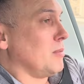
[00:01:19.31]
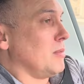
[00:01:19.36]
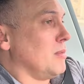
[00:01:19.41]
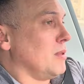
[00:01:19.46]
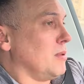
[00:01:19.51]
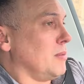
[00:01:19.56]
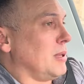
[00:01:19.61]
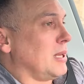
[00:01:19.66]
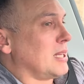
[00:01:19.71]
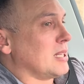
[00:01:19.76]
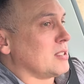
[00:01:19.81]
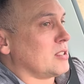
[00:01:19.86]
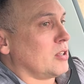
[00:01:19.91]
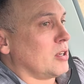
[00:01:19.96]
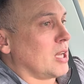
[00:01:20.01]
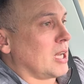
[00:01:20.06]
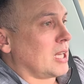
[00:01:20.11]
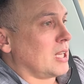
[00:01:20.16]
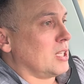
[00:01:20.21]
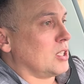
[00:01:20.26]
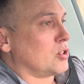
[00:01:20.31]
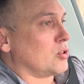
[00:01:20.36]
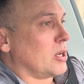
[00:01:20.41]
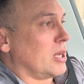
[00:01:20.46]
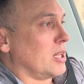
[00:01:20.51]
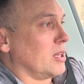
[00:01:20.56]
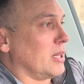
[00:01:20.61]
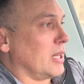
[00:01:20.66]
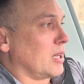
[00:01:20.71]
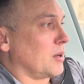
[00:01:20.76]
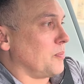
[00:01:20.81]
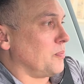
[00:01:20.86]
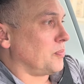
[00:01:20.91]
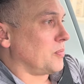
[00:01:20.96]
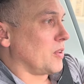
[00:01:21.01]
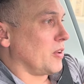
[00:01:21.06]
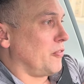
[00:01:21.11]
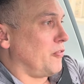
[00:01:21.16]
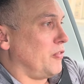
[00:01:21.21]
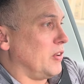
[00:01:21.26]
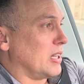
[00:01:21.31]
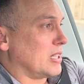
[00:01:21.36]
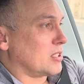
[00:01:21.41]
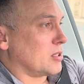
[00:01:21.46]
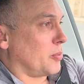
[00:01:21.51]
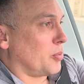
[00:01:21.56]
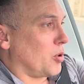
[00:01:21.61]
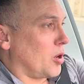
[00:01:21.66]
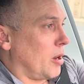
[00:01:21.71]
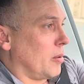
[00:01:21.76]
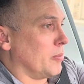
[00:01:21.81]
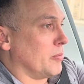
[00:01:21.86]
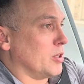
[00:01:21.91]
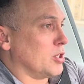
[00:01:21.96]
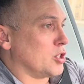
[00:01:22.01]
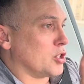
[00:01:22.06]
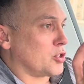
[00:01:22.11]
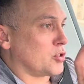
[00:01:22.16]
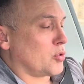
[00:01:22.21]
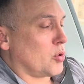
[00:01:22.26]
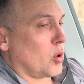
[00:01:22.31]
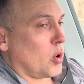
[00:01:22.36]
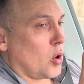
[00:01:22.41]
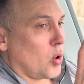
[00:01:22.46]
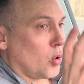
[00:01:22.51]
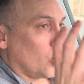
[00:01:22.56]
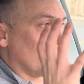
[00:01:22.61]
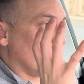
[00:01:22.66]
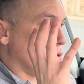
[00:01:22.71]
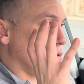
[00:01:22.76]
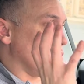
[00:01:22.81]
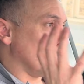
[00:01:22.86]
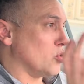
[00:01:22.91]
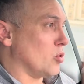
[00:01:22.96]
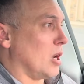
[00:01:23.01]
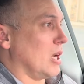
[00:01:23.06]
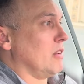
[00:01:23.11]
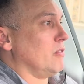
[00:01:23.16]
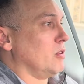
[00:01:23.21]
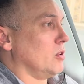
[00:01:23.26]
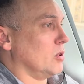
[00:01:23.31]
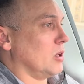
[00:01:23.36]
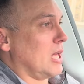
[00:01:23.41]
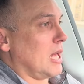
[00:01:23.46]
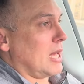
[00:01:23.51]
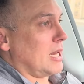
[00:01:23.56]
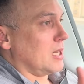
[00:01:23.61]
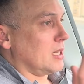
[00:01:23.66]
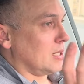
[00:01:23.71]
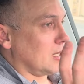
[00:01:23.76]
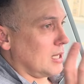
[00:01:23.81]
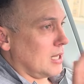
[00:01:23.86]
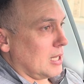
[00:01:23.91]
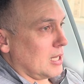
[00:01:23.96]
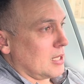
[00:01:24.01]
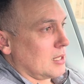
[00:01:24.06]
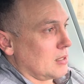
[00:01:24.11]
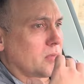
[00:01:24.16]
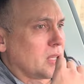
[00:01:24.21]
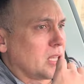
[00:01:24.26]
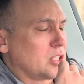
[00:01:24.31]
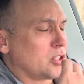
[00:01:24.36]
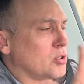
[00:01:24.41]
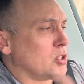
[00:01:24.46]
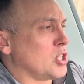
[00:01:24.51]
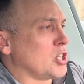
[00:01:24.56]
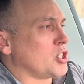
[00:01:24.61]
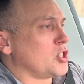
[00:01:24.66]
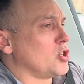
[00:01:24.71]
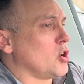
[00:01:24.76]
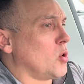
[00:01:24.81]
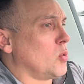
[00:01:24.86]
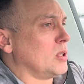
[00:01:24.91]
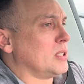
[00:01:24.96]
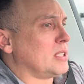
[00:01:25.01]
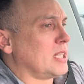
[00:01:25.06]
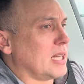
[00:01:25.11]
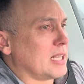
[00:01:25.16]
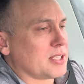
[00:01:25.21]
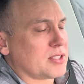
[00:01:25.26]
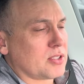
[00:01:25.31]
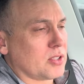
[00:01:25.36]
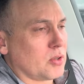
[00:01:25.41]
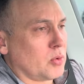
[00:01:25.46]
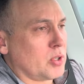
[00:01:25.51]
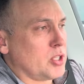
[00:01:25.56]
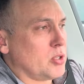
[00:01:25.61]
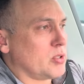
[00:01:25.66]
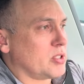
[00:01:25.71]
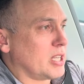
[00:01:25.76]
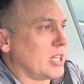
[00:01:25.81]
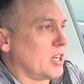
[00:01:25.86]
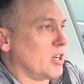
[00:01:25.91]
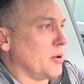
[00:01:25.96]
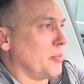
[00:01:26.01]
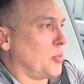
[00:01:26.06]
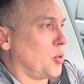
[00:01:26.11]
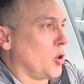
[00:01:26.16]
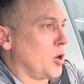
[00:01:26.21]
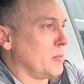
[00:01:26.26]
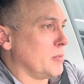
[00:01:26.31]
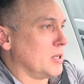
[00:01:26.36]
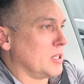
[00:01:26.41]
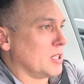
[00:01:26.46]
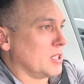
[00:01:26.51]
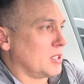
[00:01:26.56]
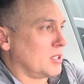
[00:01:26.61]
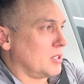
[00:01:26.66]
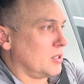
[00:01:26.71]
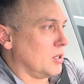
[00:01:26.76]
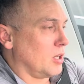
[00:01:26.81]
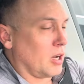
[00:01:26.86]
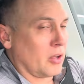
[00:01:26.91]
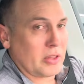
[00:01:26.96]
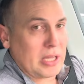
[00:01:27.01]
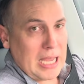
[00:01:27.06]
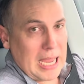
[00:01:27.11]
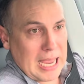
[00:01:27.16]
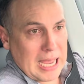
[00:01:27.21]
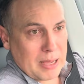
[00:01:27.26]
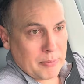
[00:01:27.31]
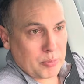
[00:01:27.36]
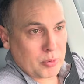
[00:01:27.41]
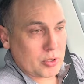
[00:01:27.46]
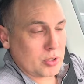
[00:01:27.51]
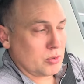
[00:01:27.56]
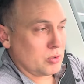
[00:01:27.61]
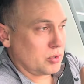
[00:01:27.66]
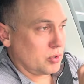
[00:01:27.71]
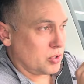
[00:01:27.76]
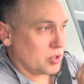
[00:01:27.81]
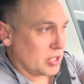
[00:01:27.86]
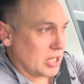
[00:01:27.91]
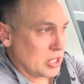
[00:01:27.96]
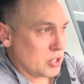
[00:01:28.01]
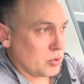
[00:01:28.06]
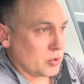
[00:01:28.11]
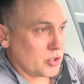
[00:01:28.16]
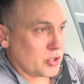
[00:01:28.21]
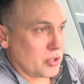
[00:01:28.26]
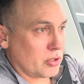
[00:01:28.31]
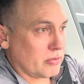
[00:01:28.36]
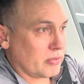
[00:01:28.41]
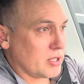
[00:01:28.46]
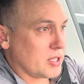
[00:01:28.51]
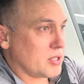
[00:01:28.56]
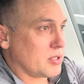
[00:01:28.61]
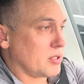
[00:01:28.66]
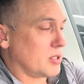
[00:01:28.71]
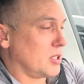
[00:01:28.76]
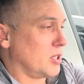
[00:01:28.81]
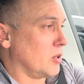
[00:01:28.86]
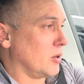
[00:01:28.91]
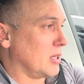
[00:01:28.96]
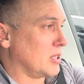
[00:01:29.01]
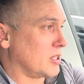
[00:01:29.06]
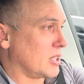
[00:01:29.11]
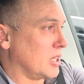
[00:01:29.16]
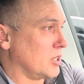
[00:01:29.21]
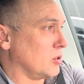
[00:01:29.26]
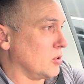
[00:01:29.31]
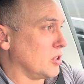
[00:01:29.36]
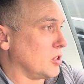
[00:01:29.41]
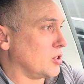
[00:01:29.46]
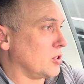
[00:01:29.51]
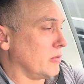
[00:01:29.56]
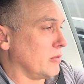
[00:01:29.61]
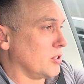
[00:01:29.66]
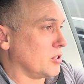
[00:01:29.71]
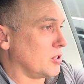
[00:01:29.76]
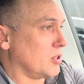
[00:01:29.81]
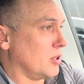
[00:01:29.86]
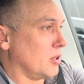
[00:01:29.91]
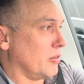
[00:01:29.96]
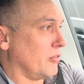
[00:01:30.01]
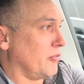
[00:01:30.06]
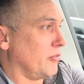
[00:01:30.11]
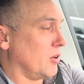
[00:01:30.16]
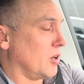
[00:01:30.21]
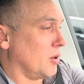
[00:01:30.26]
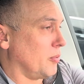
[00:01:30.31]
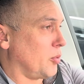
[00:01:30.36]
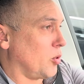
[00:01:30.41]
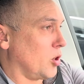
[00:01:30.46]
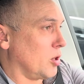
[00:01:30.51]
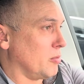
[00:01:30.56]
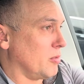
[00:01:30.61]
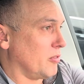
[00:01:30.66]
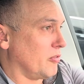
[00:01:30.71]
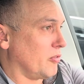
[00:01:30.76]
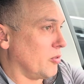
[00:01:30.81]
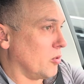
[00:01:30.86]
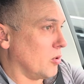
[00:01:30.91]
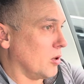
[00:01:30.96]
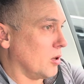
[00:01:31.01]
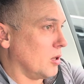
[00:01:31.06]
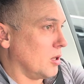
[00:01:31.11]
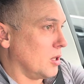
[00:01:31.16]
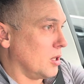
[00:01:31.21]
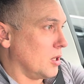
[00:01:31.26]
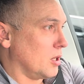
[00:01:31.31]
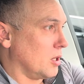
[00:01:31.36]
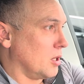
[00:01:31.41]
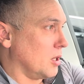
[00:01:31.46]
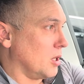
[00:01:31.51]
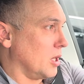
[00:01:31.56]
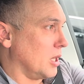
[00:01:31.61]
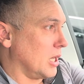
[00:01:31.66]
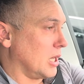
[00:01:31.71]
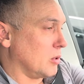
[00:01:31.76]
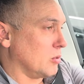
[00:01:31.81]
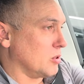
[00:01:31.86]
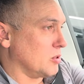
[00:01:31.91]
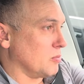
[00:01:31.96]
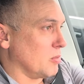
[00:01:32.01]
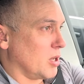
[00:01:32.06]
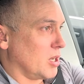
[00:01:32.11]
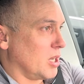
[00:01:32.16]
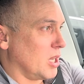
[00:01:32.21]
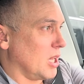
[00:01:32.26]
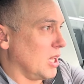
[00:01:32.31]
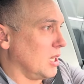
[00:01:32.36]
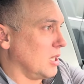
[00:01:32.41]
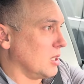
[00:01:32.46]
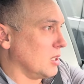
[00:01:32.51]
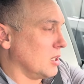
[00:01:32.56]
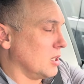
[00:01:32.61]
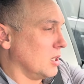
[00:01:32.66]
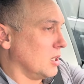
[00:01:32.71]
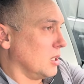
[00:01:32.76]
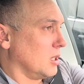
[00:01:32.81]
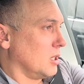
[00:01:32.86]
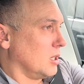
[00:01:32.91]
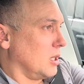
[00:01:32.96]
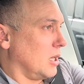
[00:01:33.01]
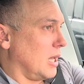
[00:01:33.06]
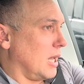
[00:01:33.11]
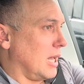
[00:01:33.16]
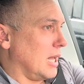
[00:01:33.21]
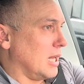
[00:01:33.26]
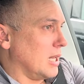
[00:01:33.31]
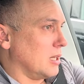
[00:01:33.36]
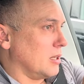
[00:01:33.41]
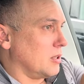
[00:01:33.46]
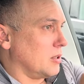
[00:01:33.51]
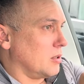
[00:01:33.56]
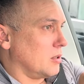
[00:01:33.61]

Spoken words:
because they're not going to try to like fix a problem. They just throw a whole new drive unit at it. And so just know with Tesla, when you set an appointment on the app, when you schedule service, I scheduled the appointment for, I think it was Monday, and